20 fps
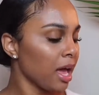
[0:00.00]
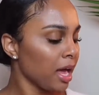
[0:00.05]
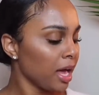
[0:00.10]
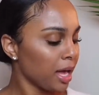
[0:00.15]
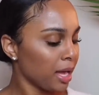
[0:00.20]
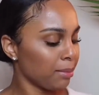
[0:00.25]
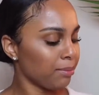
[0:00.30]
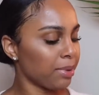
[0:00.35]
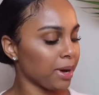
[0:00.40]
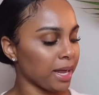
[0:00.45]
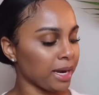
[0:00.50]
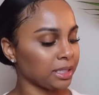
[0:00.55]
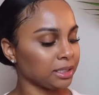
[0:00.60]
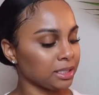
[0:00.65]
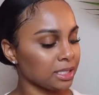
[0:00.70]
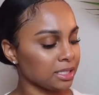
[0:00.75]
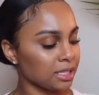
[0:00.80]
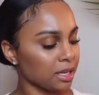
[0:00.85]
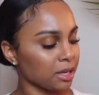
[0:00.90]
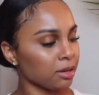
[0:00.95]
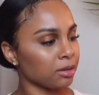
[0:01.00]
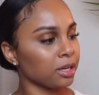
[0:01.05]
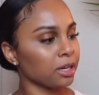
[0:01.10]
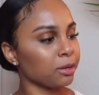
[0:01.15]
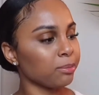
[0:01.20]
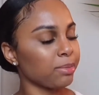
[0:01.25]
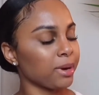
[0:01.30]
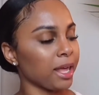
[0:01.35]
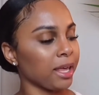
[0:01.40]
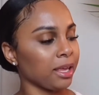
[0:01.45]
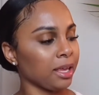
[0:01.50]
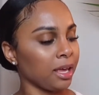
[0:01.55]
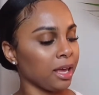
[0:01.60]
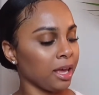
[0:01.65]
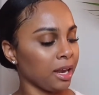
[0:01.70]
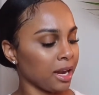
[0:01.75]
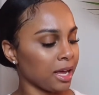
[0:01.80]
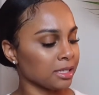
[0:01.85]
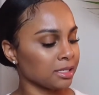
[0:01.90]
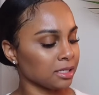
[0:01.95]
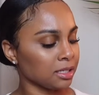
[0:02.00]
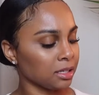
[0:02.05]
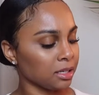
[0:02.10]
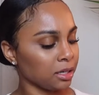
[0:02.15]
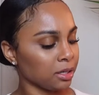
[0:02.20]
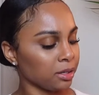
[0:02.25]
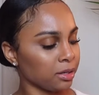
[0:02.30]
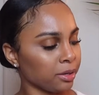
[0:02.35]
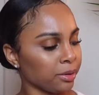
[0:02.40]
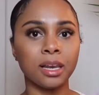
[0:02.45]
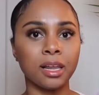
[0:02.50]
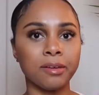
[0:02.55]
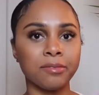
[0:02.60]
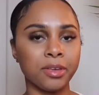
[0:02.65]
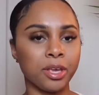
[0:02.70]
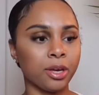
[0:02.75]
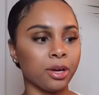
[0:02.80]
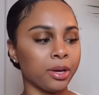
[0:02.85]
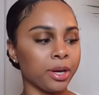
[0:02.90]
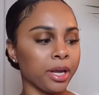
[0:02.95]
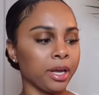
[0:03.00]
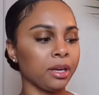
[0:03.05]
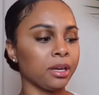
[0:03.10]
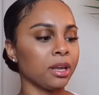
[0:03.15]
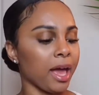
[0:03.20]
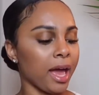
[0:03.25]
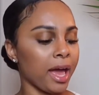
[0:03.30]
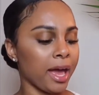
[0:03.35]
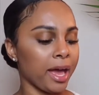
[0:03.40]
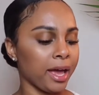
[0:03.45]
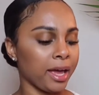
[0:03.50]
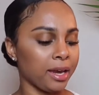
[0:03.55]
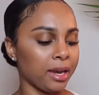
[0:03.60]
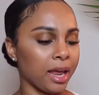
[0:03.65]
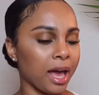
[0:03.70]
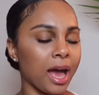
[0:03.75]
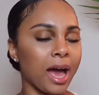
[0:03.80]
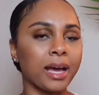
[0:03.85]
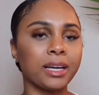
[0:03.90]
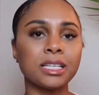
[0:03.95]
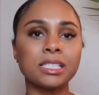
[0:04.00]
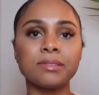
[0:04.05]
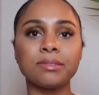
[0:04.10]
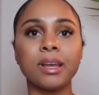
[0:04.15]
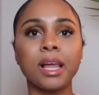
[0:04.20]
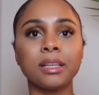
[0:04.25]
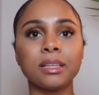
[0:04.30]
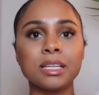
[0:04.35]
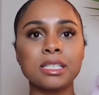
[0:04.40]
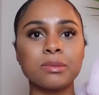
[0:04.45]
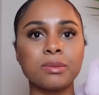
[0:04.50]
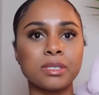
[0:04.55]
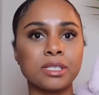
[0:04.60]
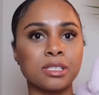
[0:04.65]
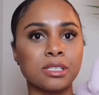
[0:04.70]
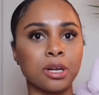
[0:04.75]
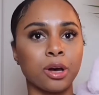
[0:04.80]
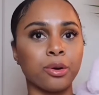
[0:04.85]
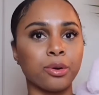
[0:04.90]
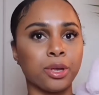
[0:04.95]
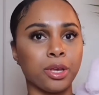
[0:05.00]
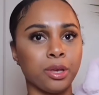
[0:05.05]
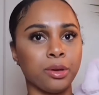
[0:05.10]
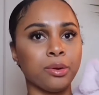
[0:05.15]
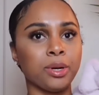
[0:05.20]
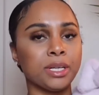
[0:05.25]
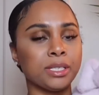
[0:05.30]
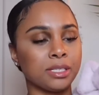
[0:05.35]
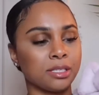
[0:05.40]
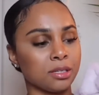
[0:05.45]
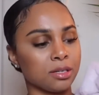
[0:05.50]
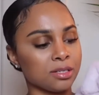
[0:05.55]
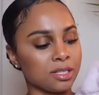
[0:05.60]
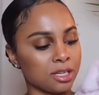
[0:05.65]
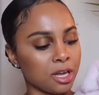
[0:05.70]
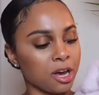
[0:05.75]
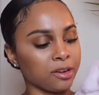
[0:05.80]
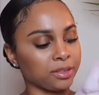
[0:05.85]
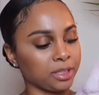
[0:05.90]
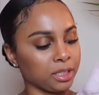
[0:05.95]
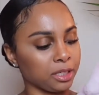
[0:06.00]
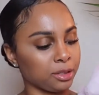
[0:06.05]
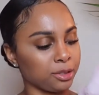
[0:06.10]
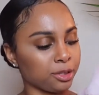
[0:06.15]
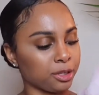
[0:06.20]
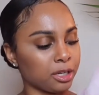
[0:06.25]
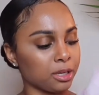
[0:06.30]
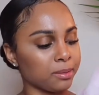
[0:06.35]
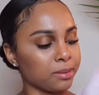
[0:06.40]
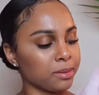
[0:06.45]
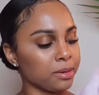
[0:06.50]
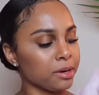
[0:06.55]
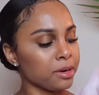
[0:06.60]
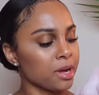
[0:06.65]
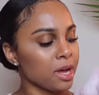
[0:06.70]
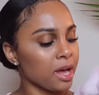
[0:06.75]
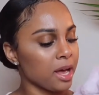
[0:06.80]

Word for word: but it's just a cute little blanket and has a little lovey on it and i just feel like this was so cute and so soft and adorable